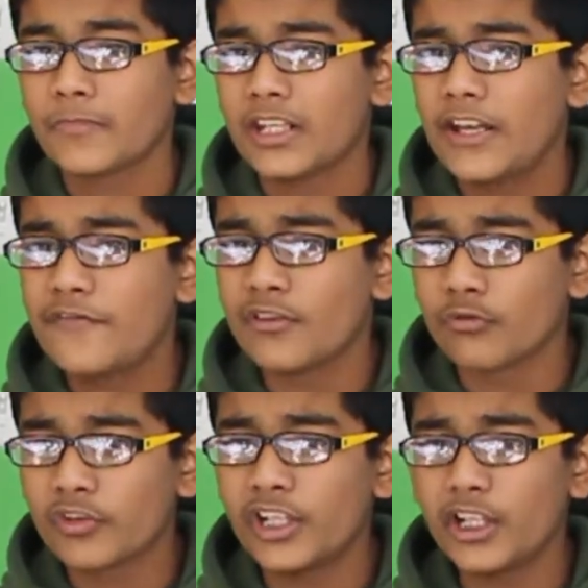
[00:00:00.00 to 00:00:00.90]
If you
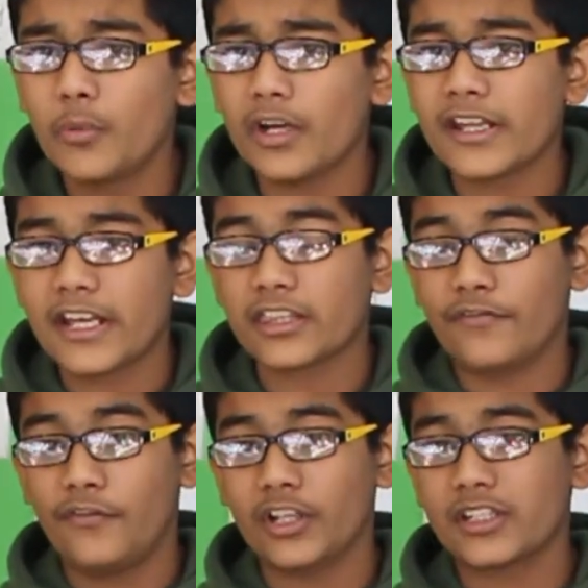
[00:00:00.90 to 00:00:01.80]
really want to get the
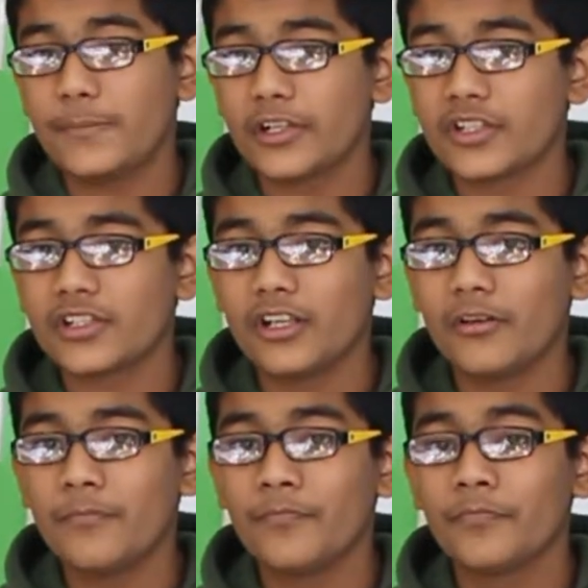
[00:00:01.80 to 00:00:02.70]
full experience,
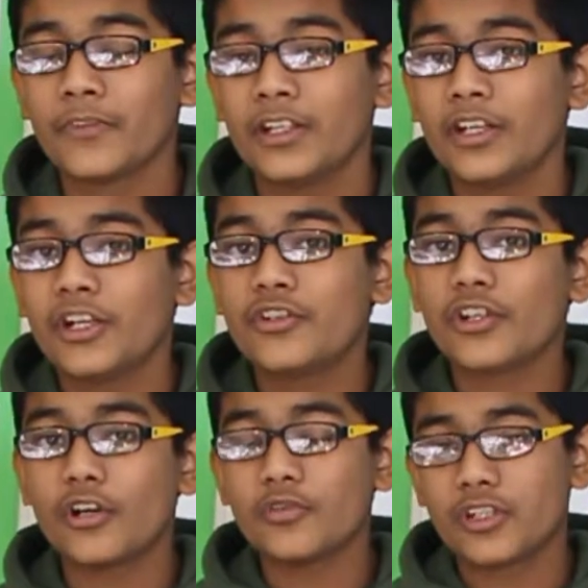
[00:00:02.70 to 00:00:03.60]
though, you should
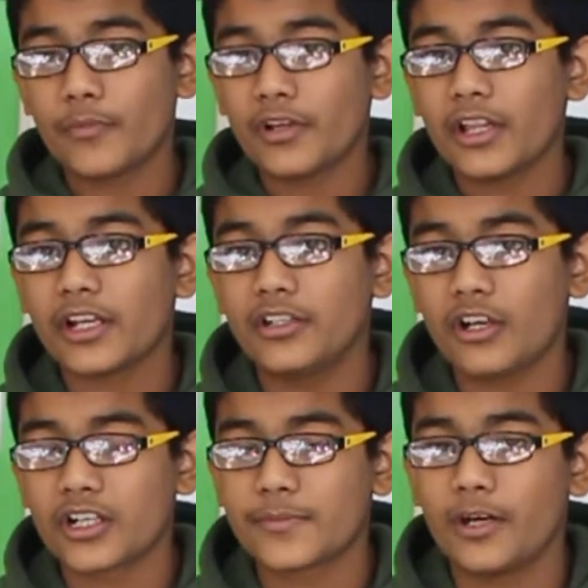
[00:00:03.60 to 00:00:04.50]
go somewhere like a
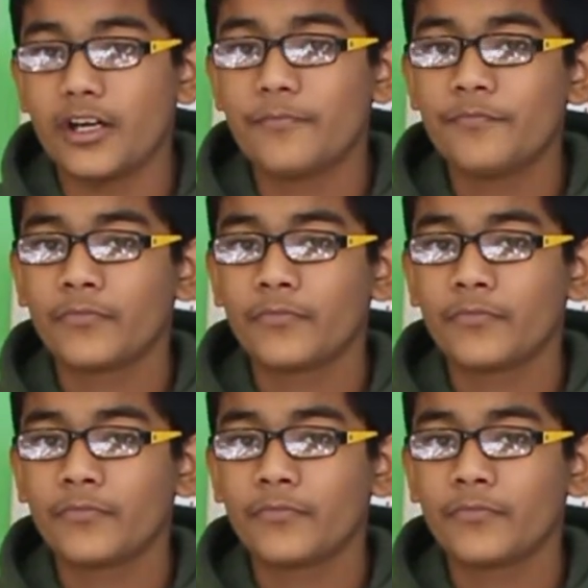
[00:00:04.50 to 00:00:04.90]
dark spot.